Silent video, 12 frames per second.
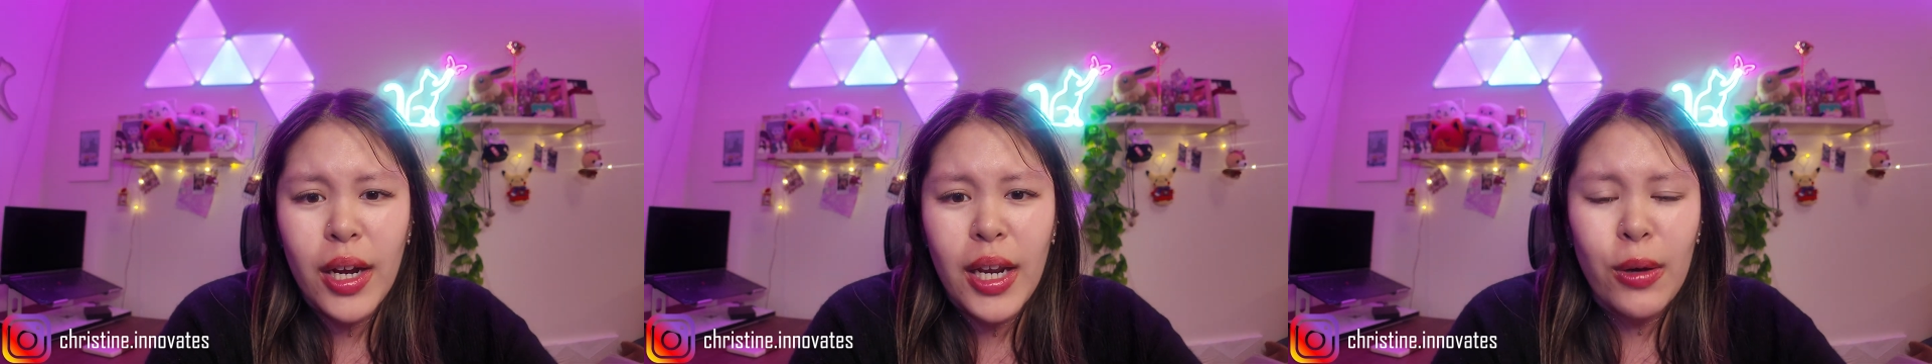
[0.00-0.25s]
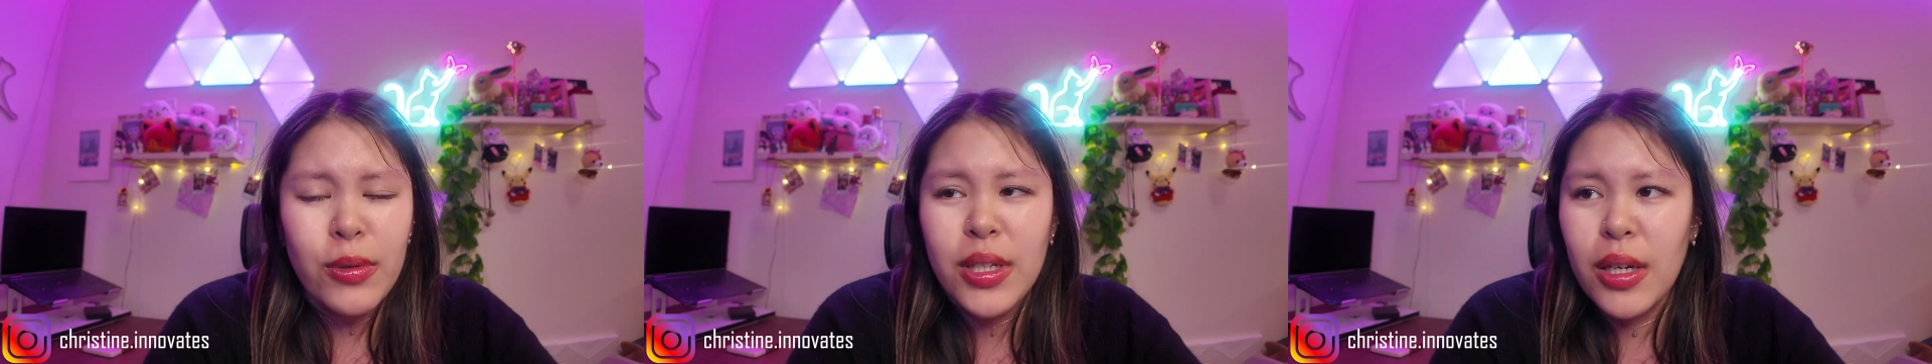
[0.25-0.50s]
And
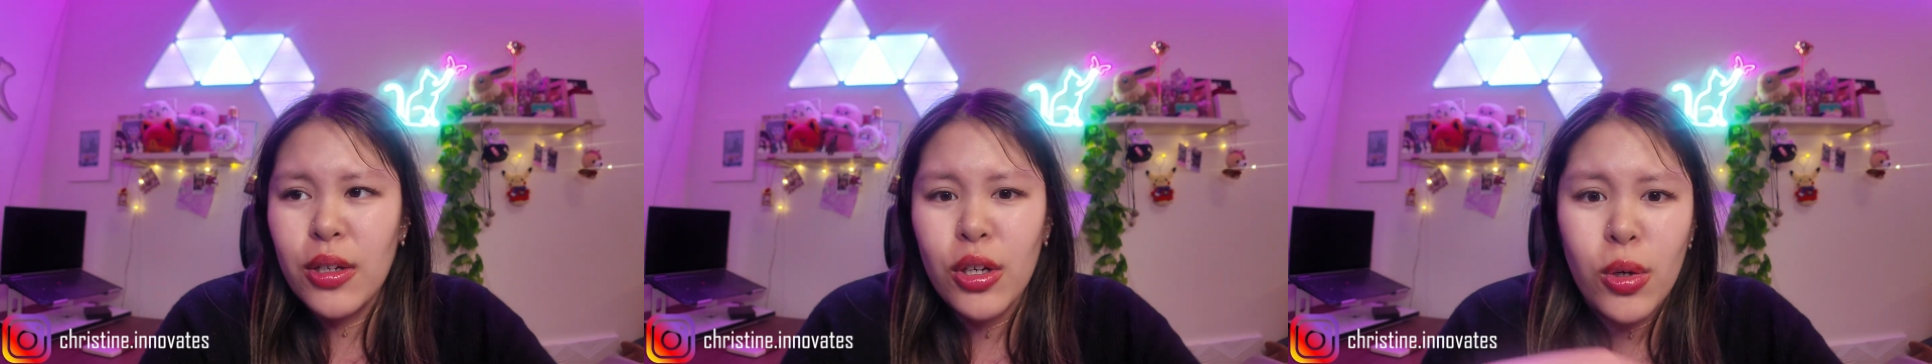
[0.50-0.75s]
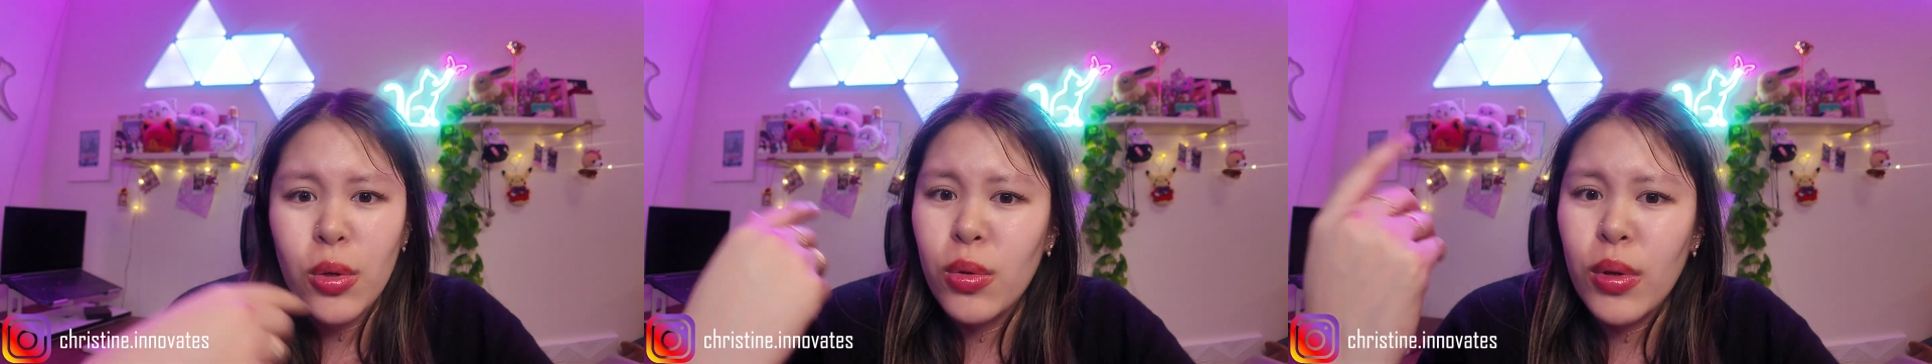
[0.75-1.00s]
I was like,
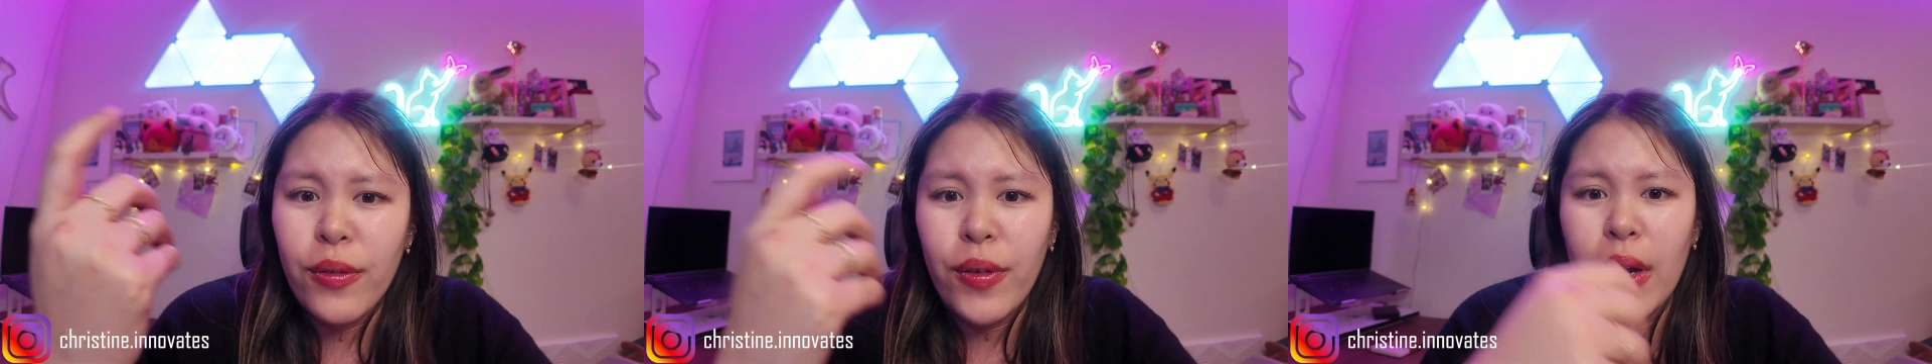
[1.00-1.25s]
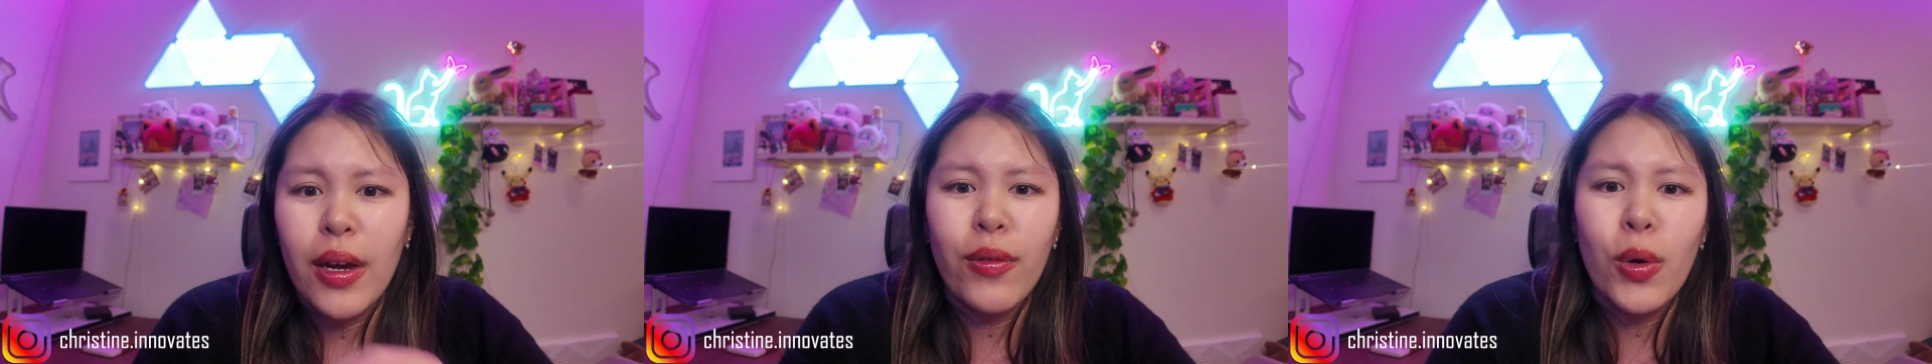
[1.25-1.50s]
if
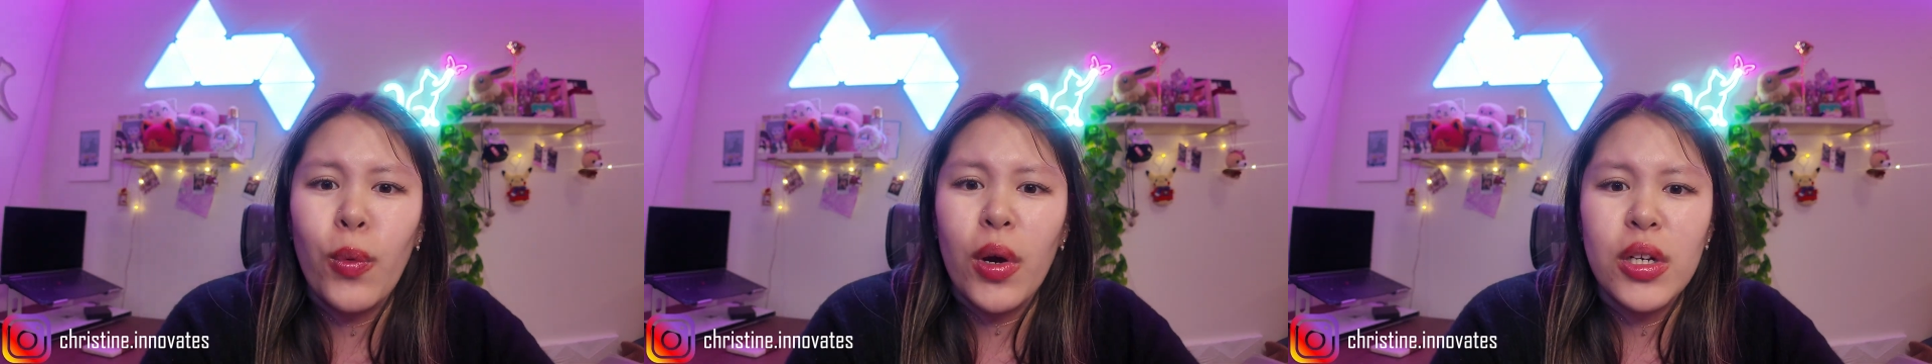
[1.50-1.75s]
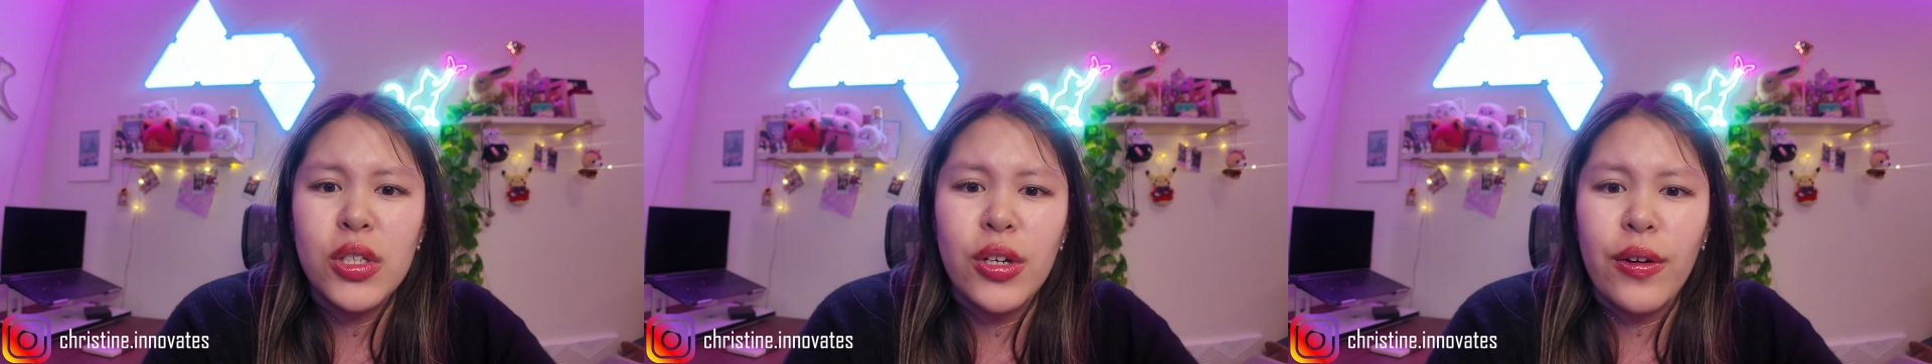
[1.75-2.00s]
I ever
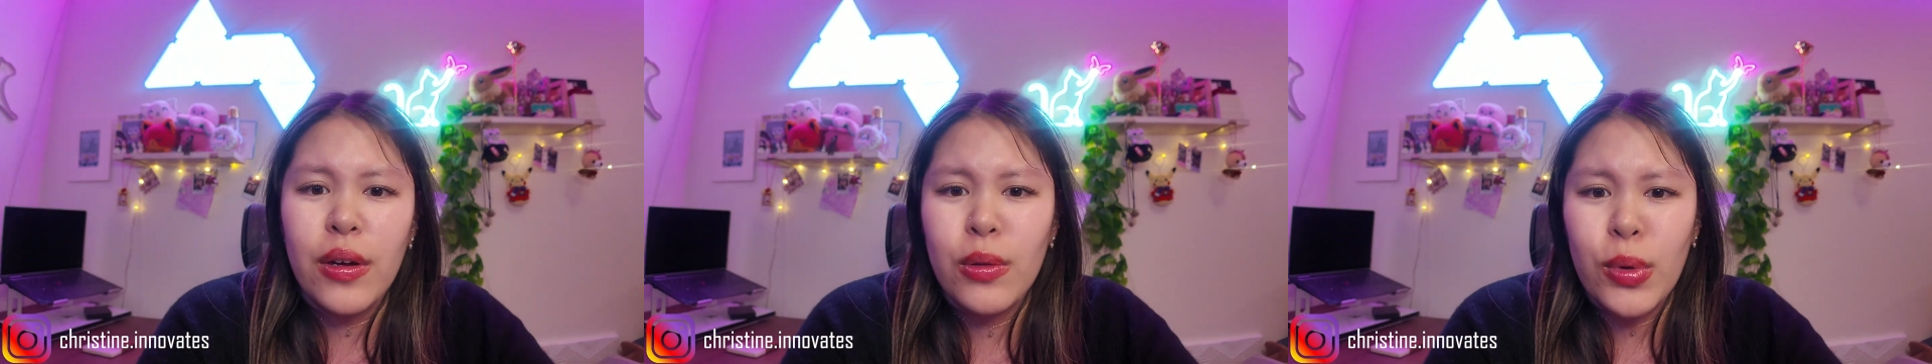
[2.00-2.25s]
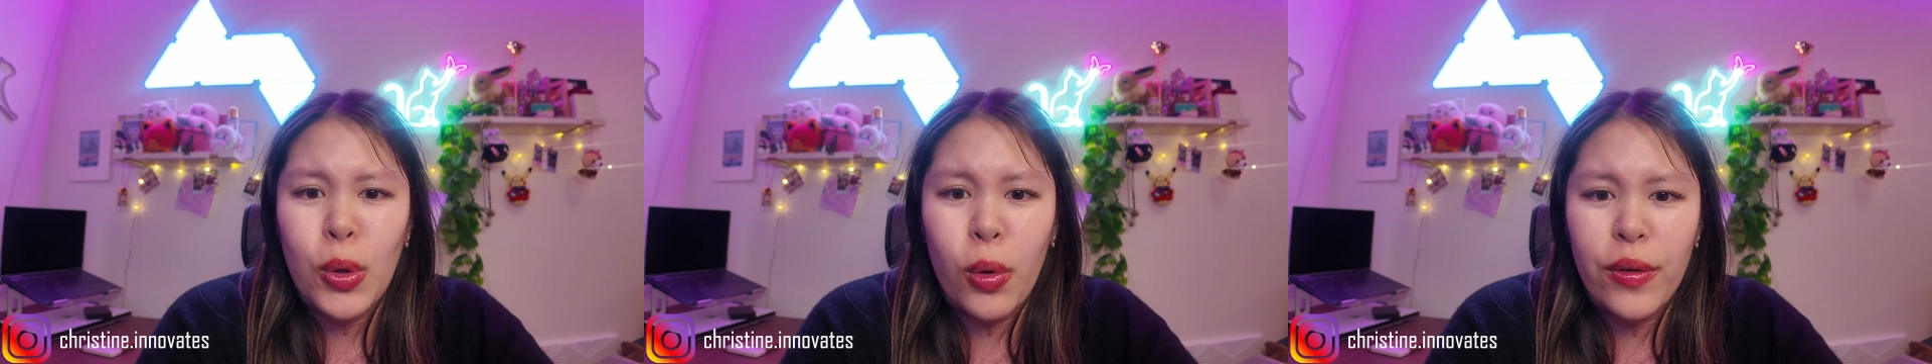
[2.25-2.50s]
wanted to
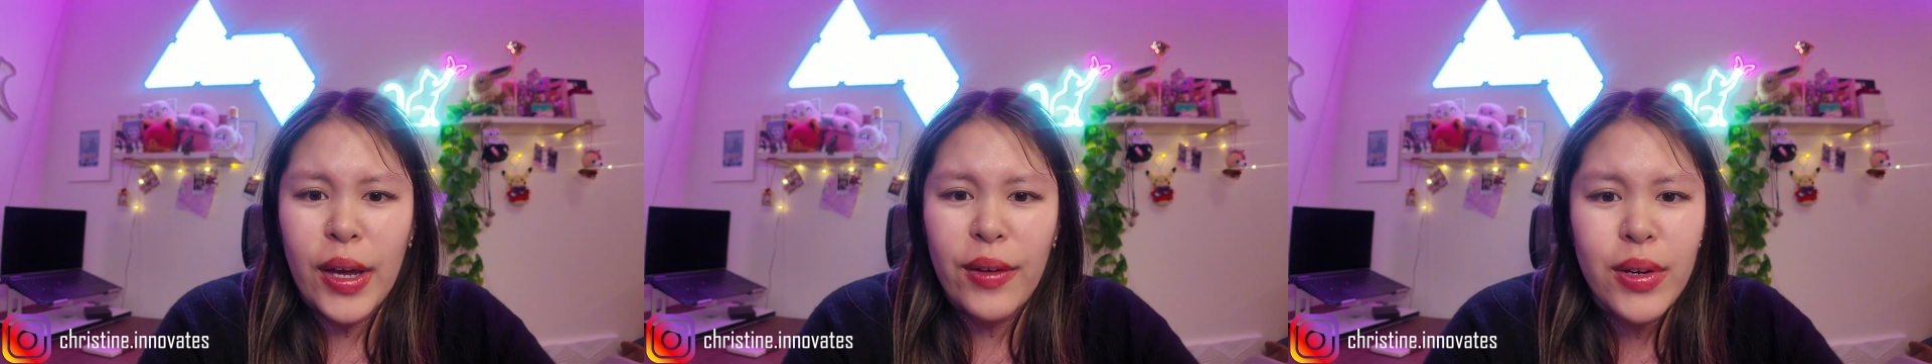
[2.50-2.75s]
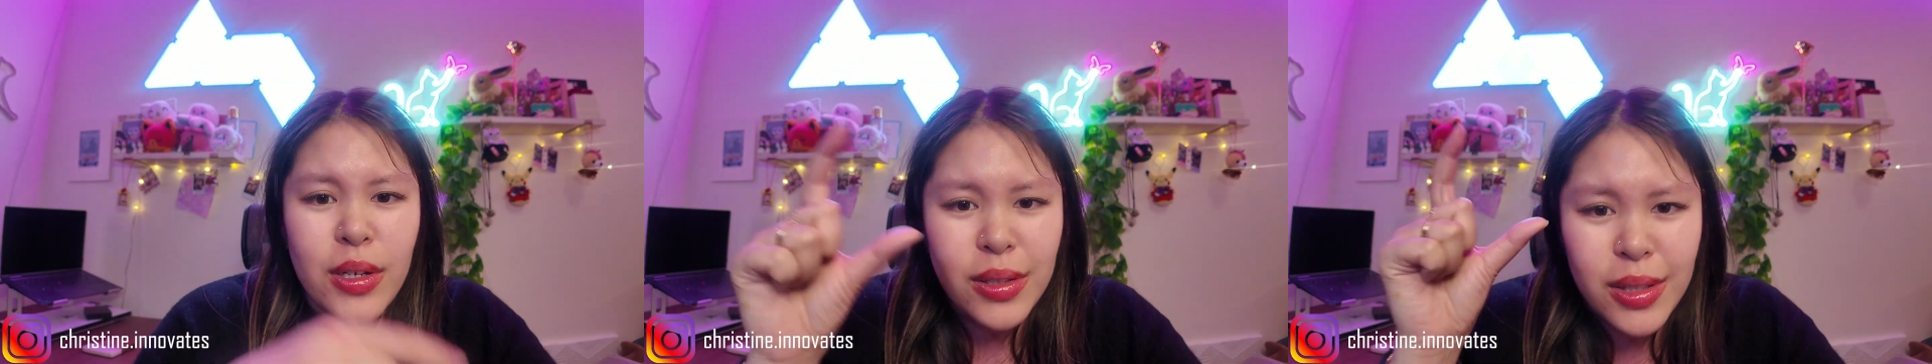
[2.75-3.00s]
record
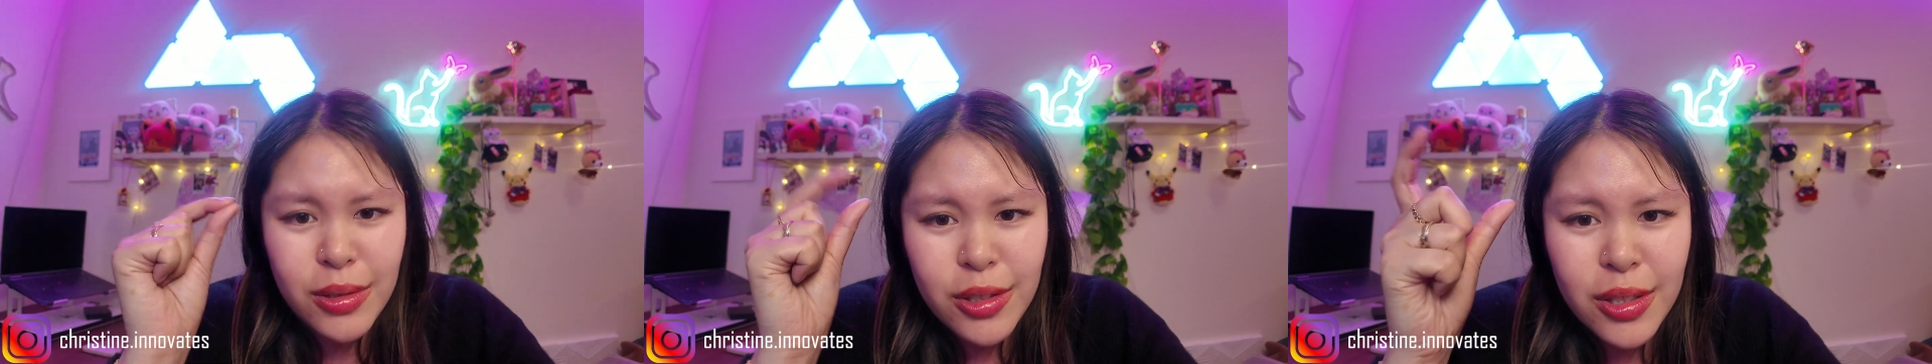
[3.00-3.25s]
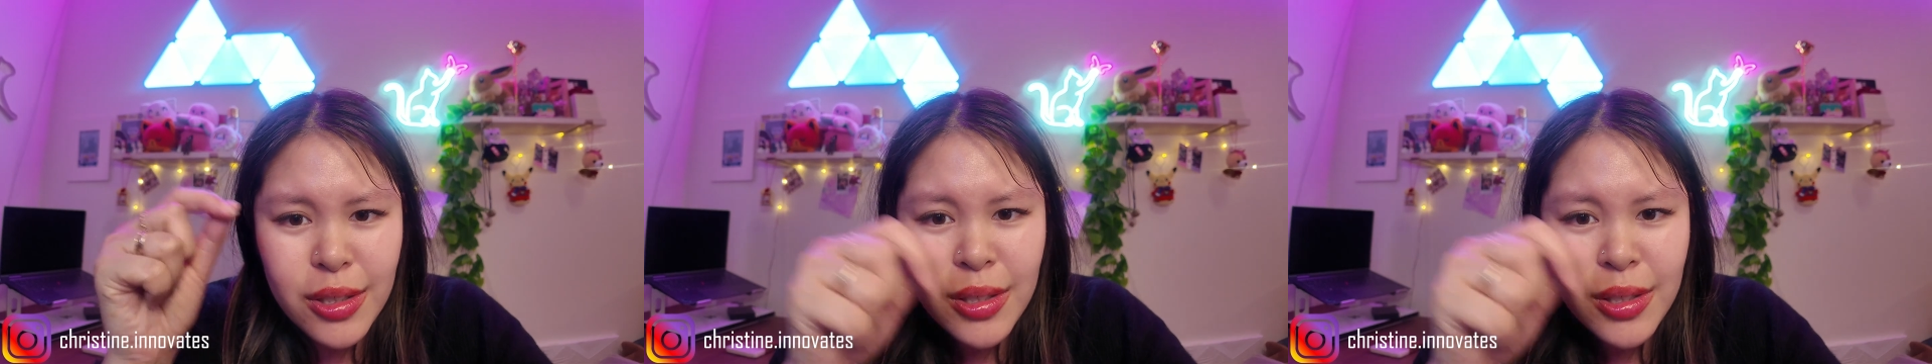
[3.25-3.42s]
evidence,